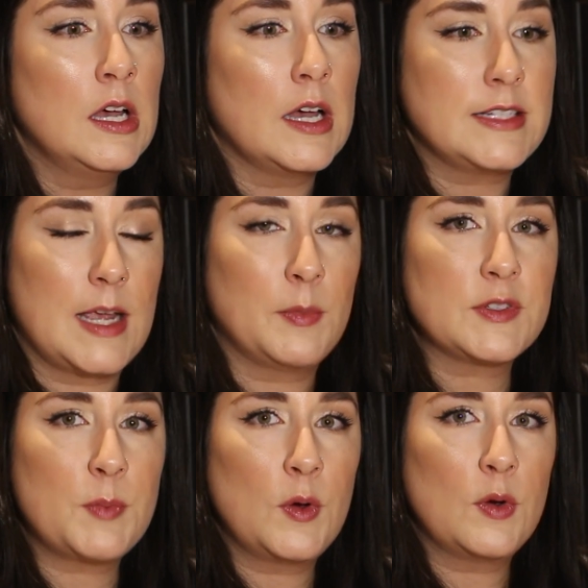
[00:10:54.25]
a
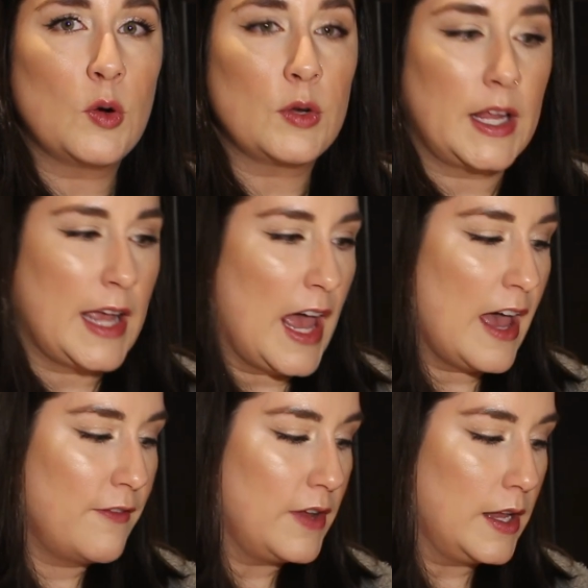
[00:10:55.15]
tablespoon or like a
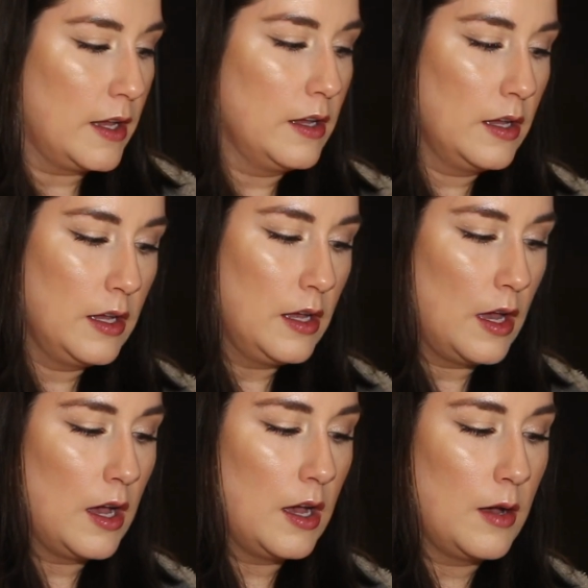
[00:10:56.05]
heavy
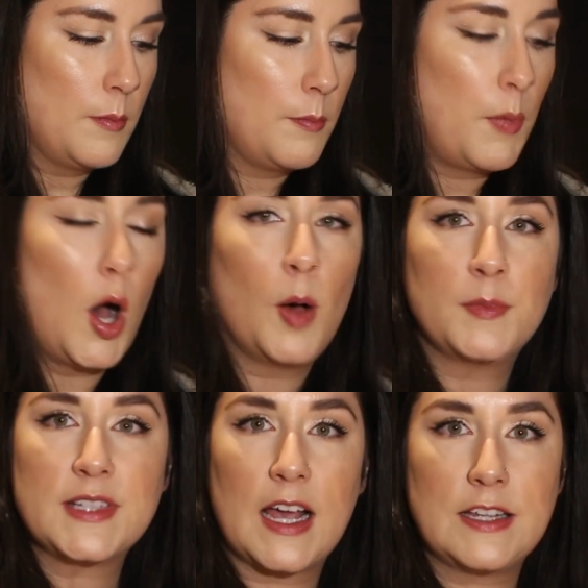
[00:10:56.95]

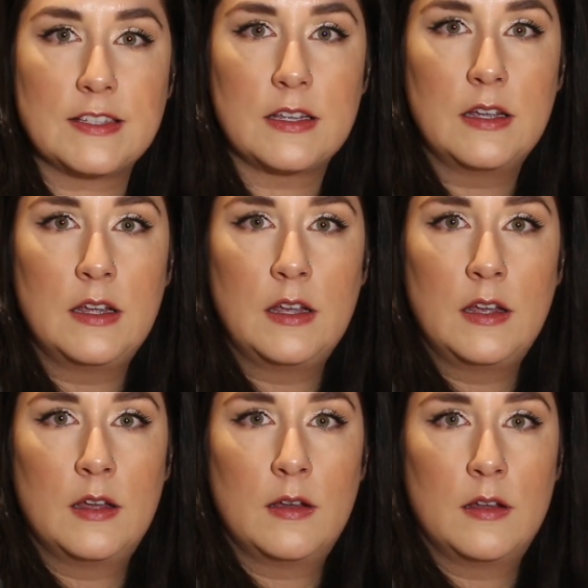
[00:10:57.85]
palm size
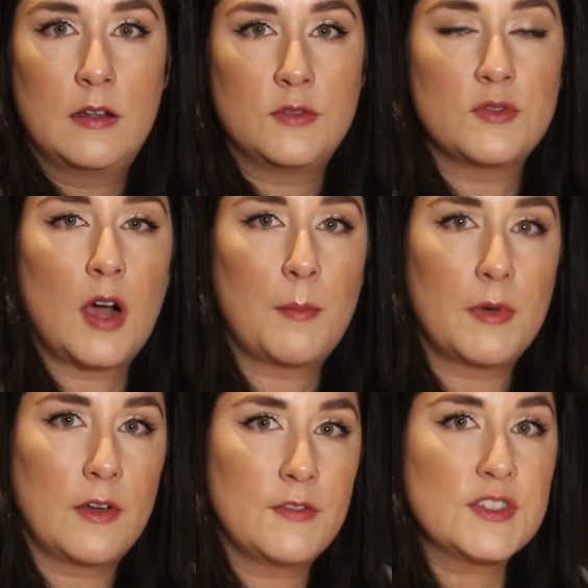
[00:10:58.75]
drop
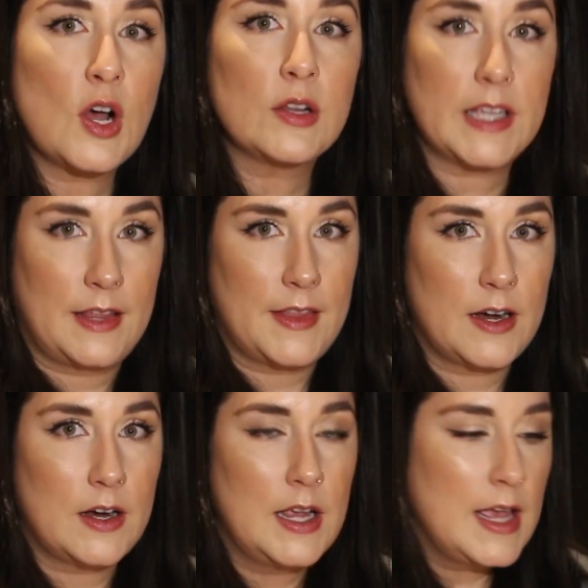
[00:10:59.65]
of salt in
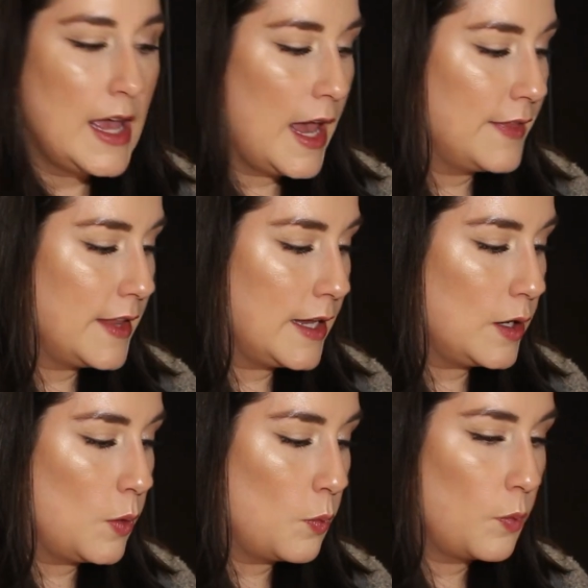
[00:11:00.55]
there. And
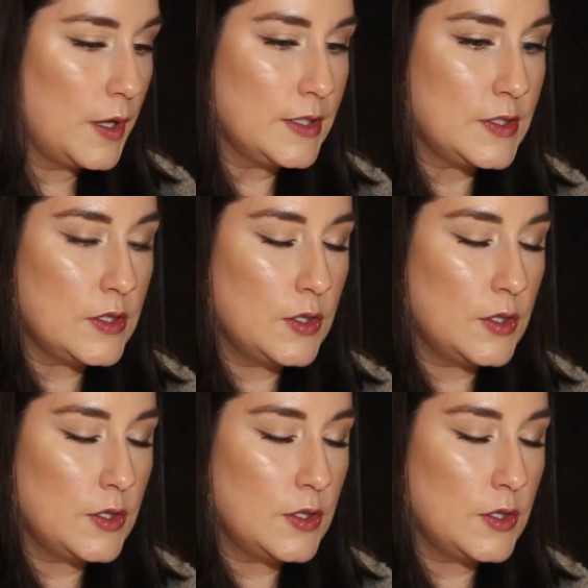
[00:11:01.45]
then once